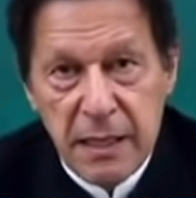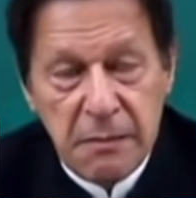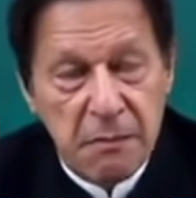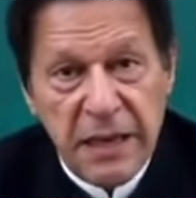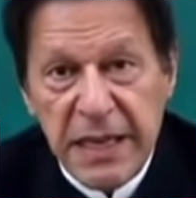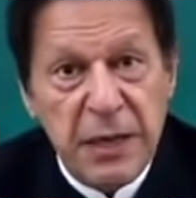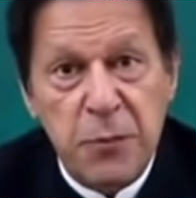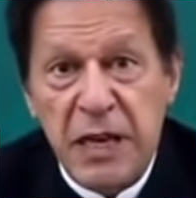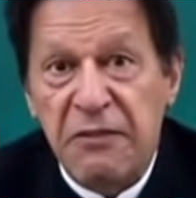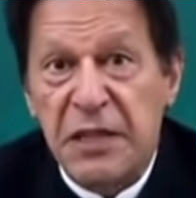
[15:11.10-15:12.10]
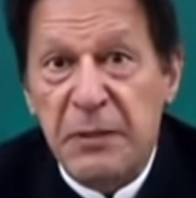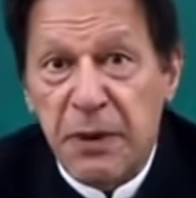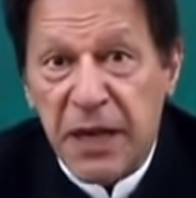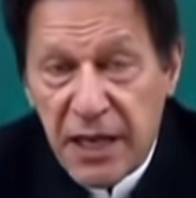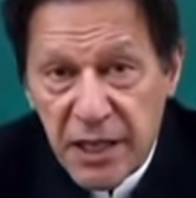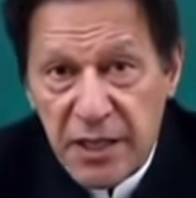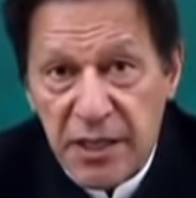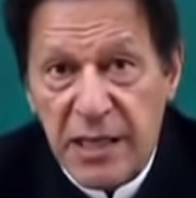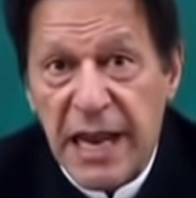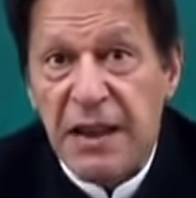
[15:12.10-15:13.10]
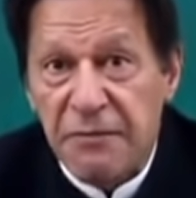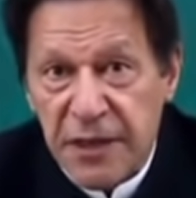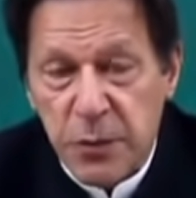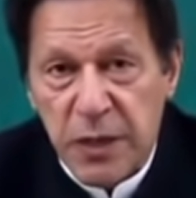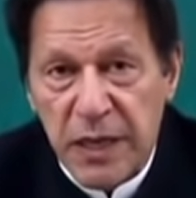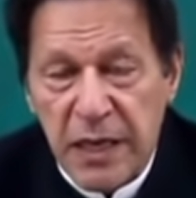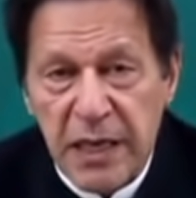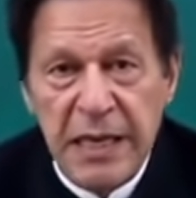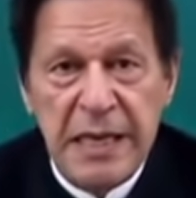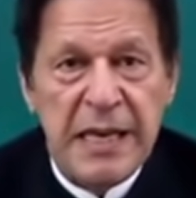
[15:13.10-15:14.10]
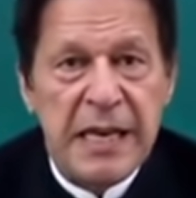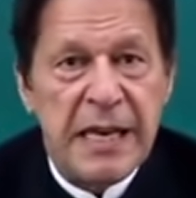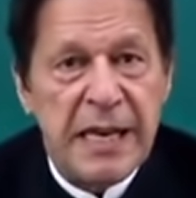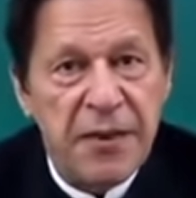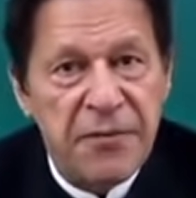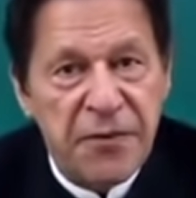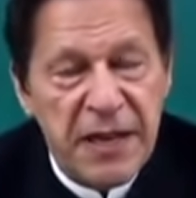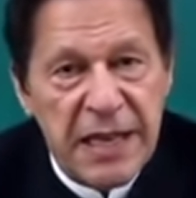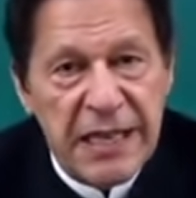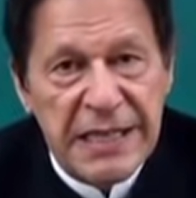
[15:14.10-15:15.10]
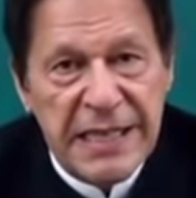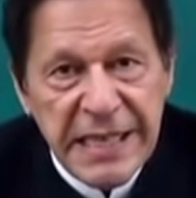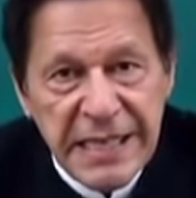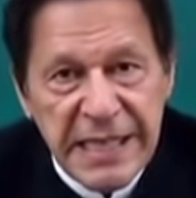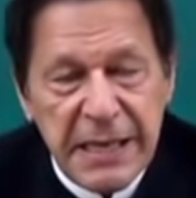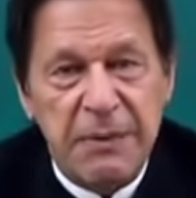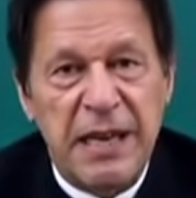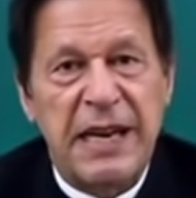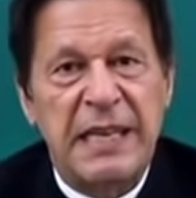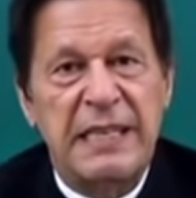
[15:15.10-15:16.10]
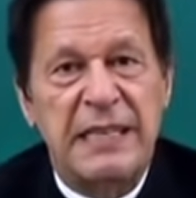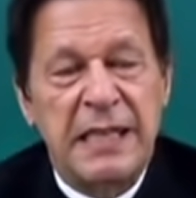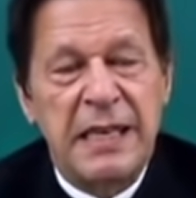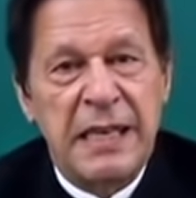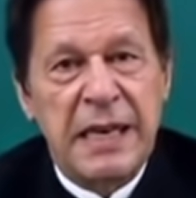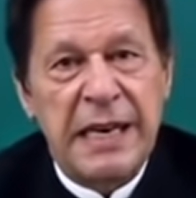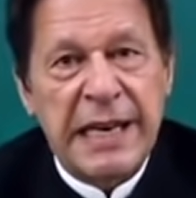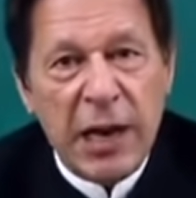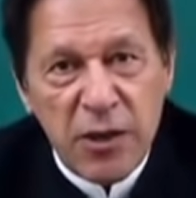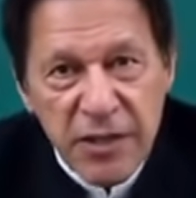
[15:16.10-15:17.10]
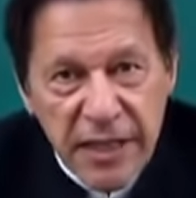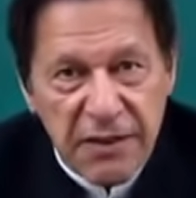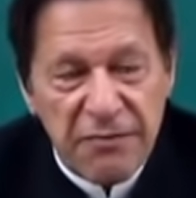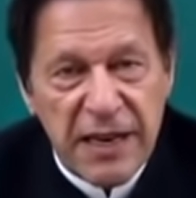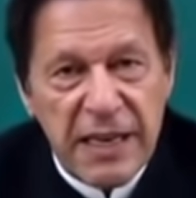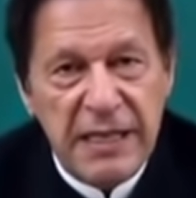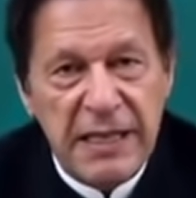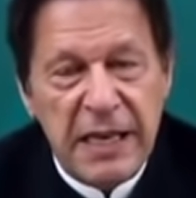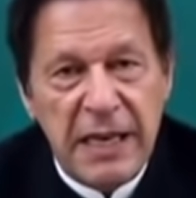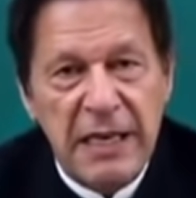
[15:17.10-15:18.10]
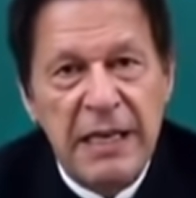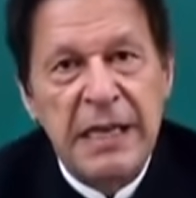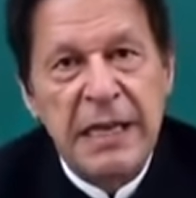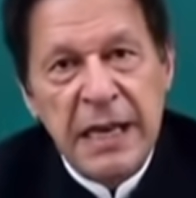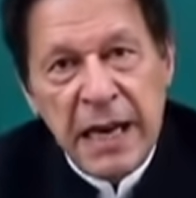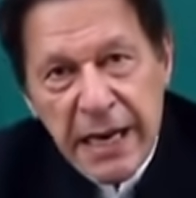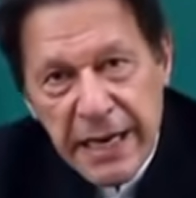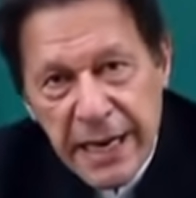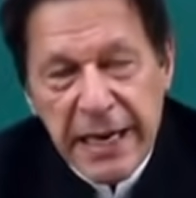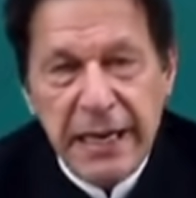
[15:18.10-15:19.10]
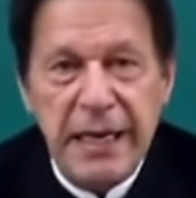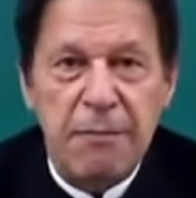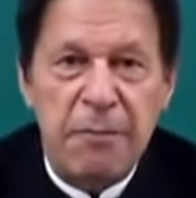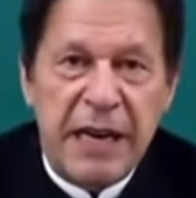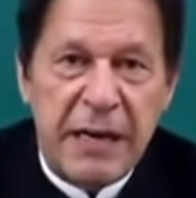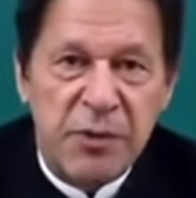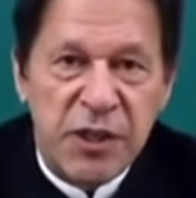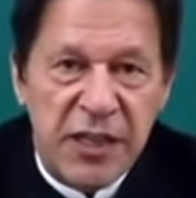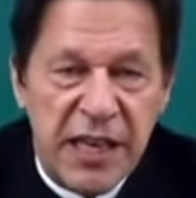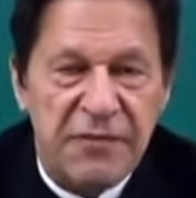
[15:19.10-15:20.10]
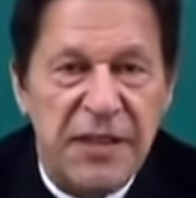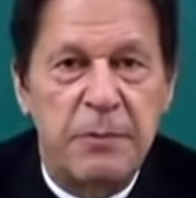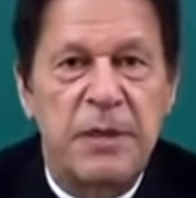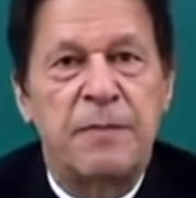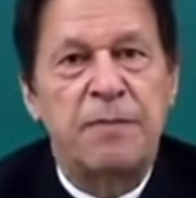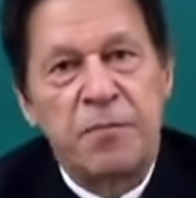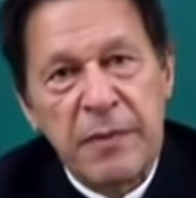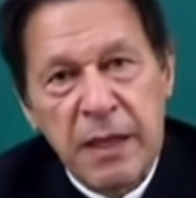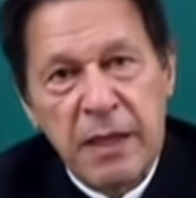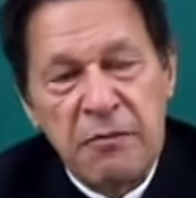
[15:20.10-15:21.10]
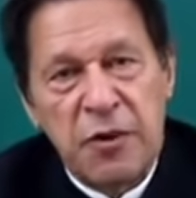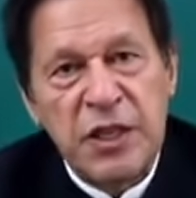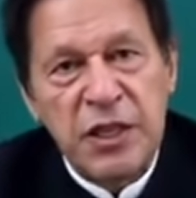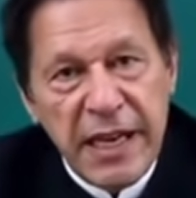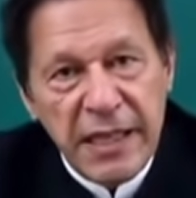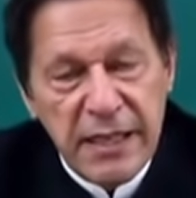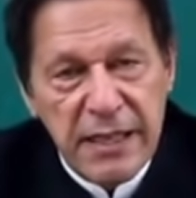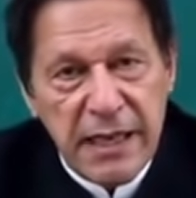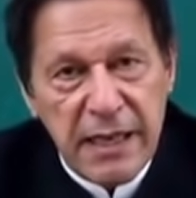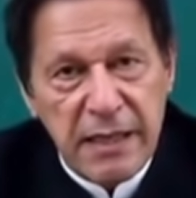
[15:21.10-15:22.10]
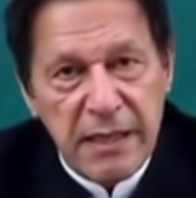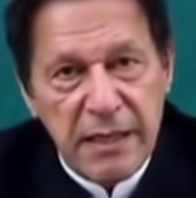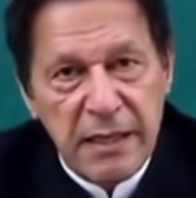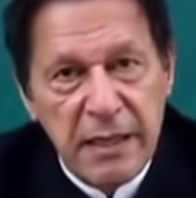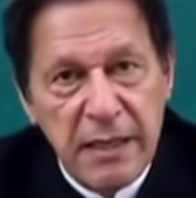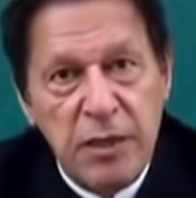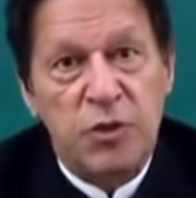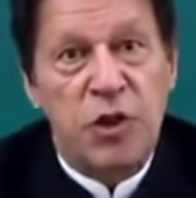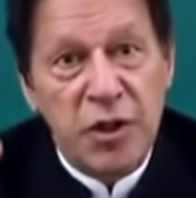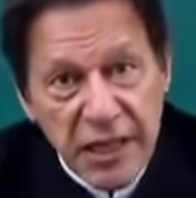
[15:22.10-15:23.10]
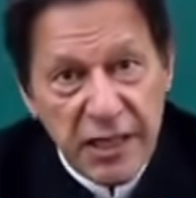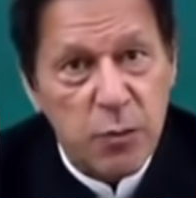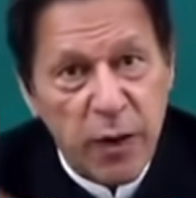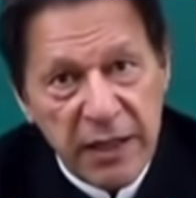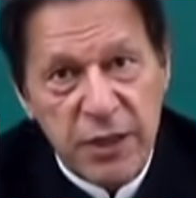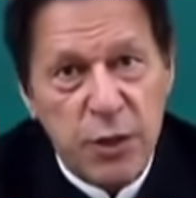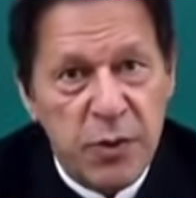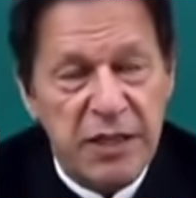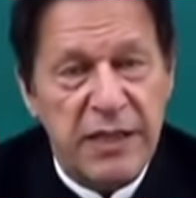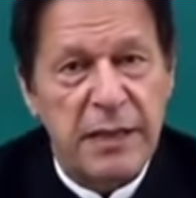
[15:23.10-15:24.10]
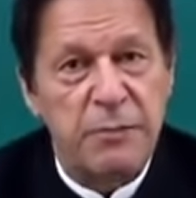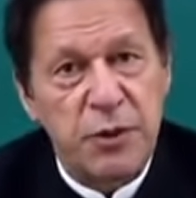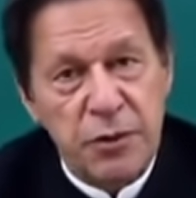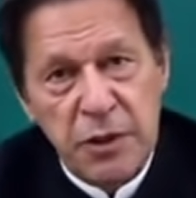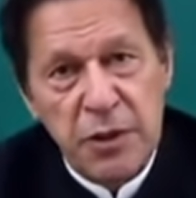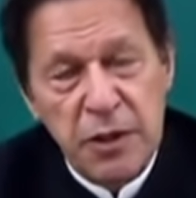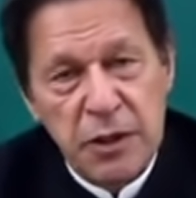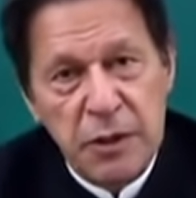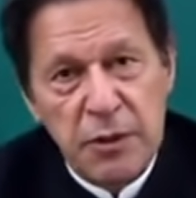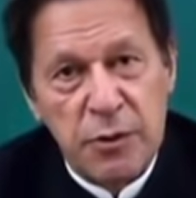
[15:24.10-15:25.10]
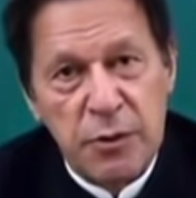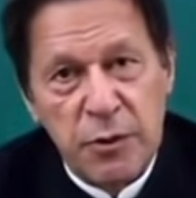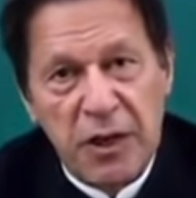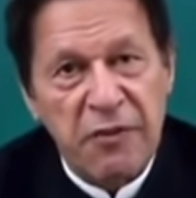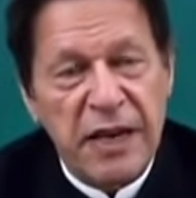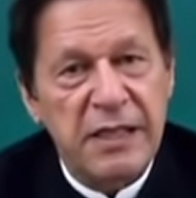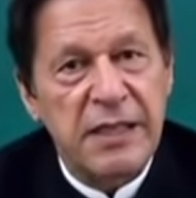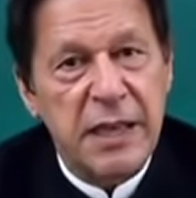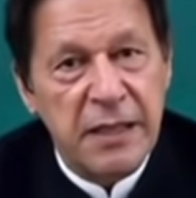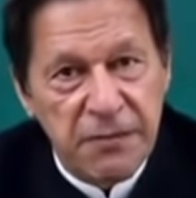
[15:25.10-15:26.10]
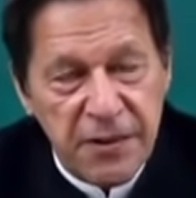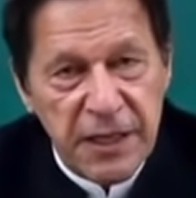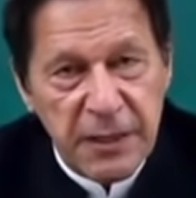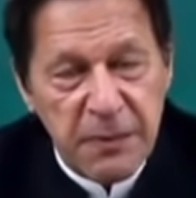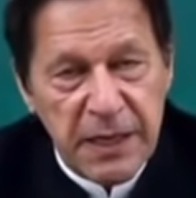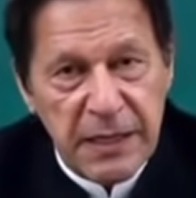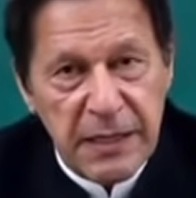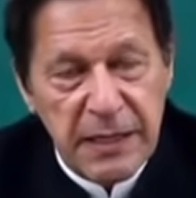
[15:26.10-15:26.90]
but it will have repercussions everywhere if a destabilized, a chaotic Afghanistan again becomes a safe haven for international terrorists. The reason why the US came to Afghanistan in the first place.